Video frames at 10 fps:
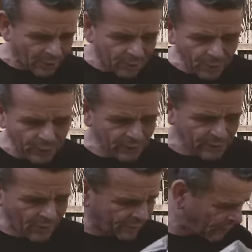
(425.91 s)
the wood and
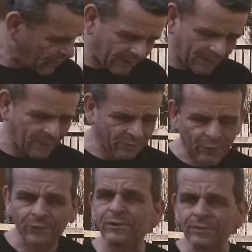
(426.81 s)
stuff, and uh, of
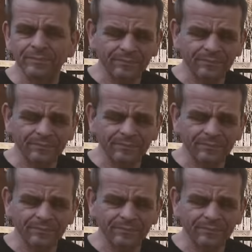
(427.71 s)
course